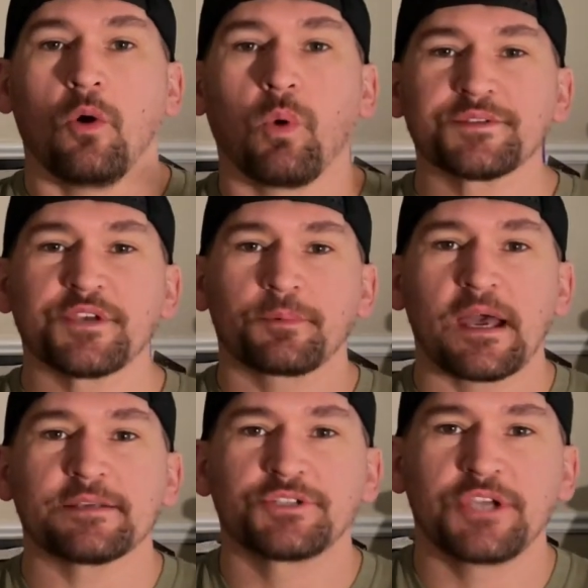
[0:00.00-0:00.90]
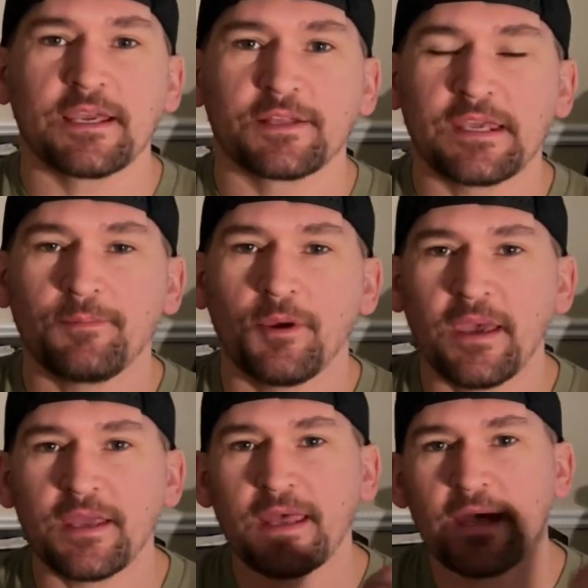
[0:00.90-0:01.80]
What's up, guys? Jake, the
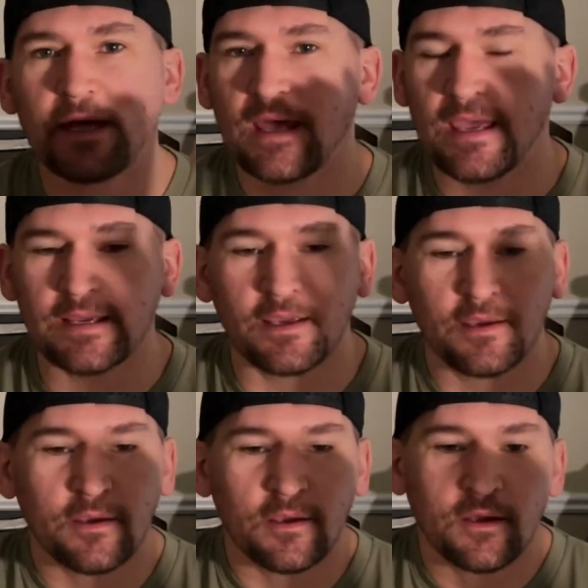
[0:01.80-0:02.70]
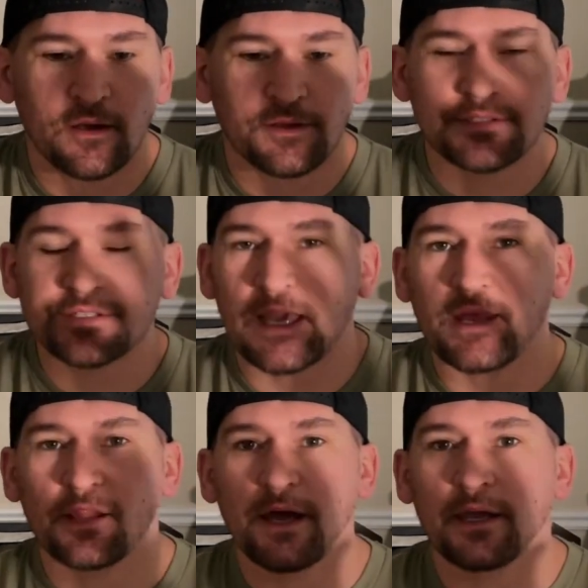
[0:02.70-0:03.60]
MMA Dad. Hey, this is kind
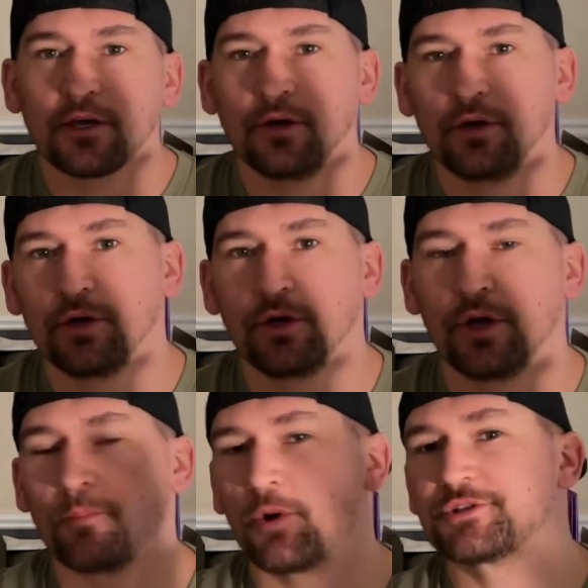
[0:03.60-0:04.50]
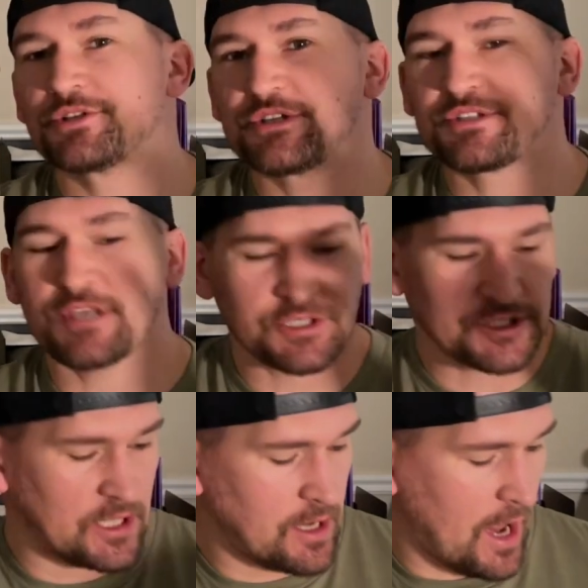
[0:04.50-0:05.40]
of like an emergency
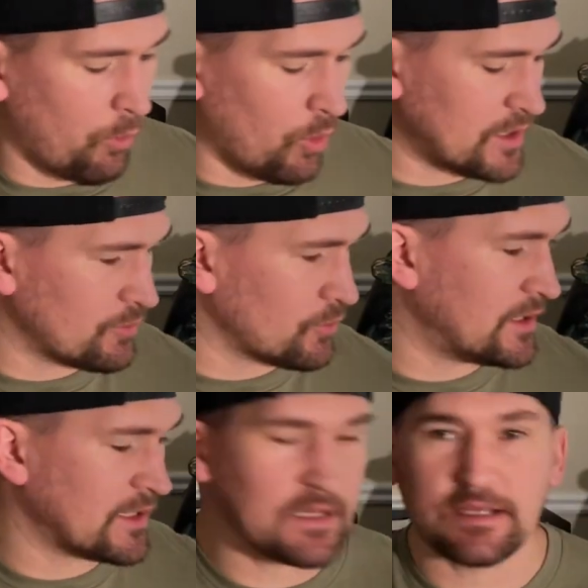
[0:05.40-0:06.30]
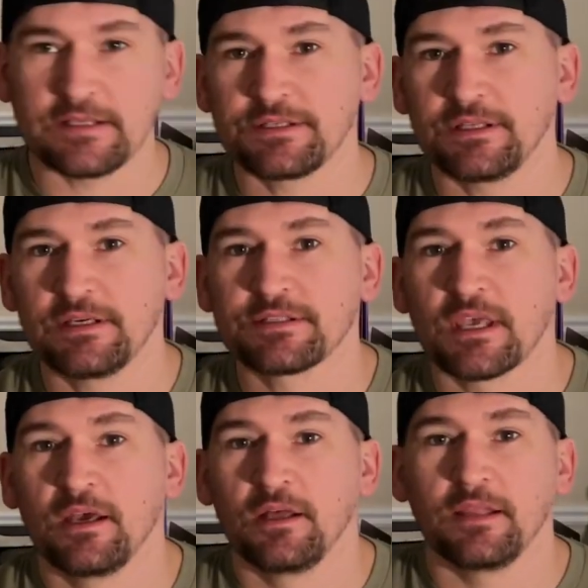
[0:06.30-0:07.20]
session. I wanted to really get into this
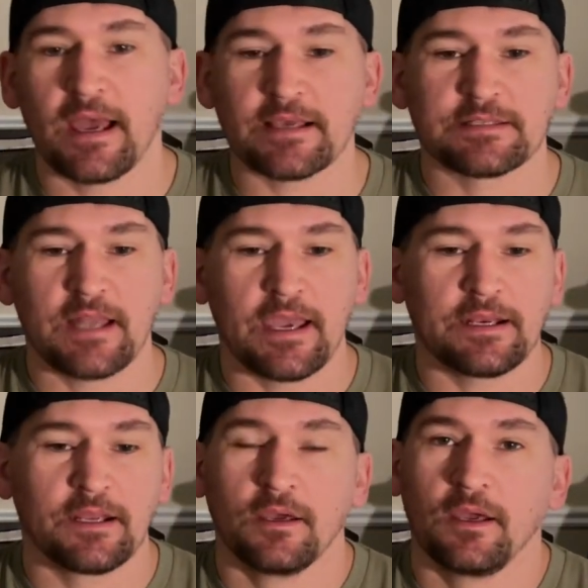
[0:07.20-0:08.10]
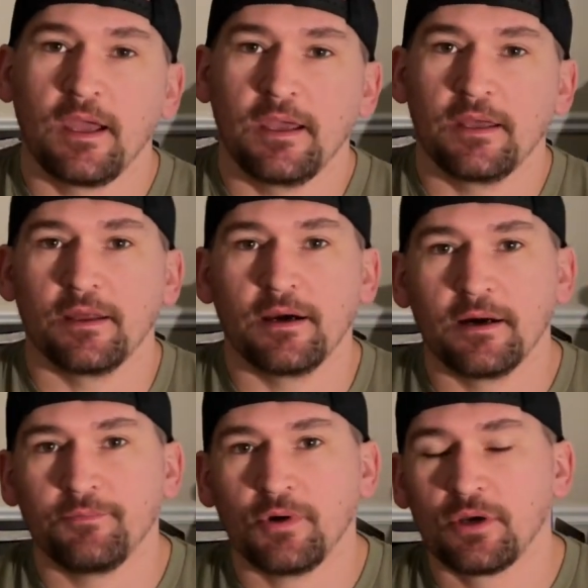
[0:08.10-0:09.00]
last night, and
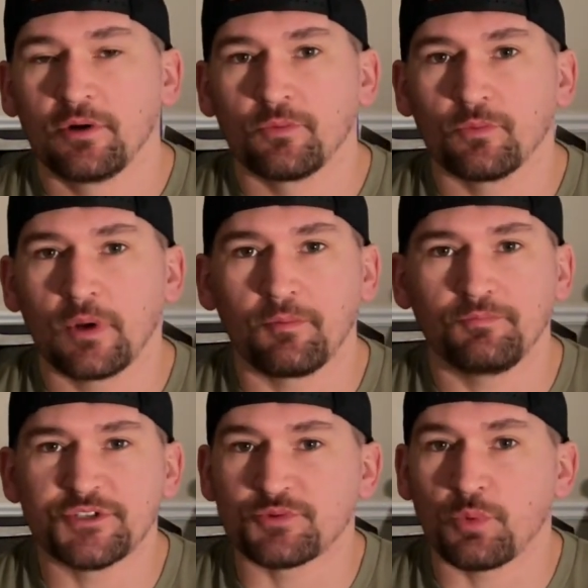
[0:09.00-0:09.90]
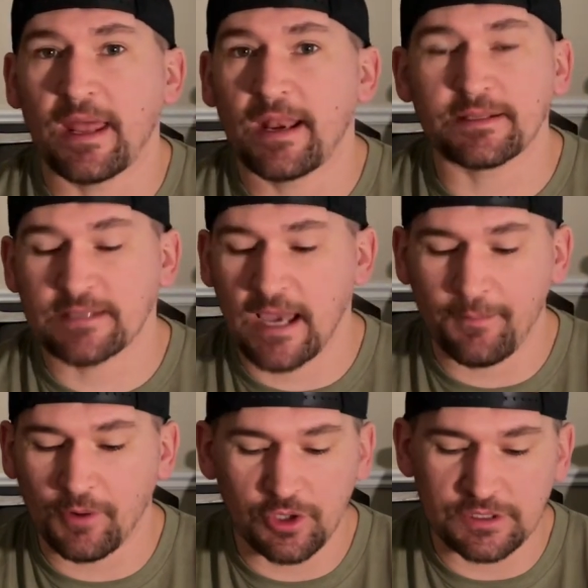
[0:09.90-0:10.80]
uh, I just ran out of time.
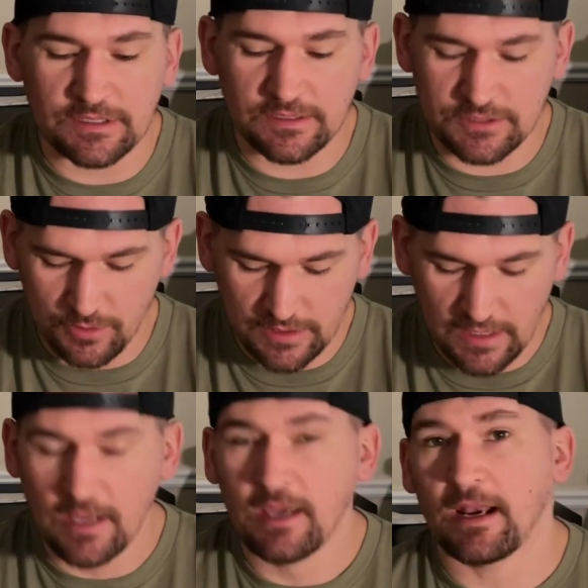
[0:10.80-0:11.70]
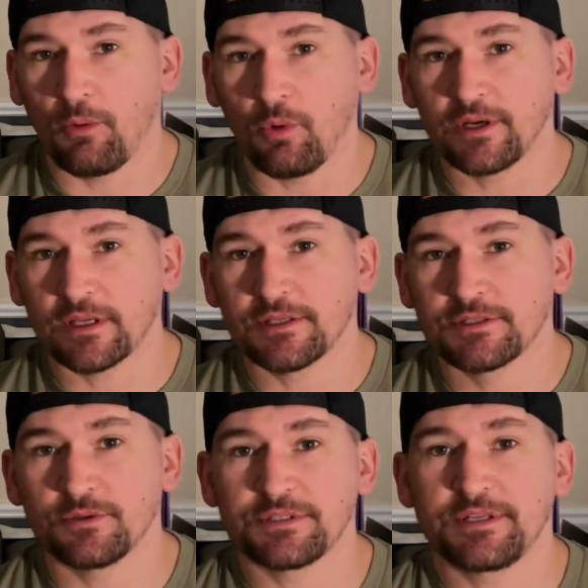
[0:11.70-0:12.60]
I couldn't get to it, and I wanted to get to
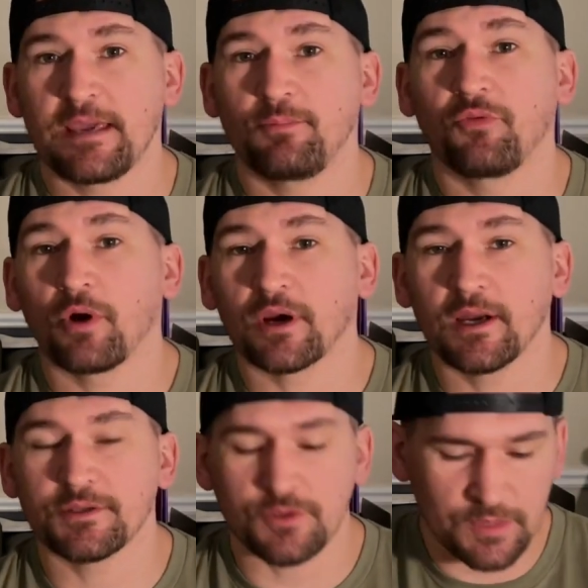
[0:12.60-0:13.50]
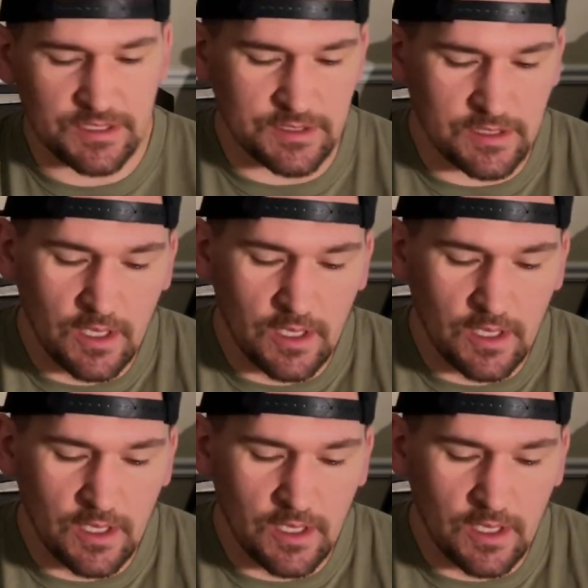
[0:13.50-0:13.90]
it today before I got too busy.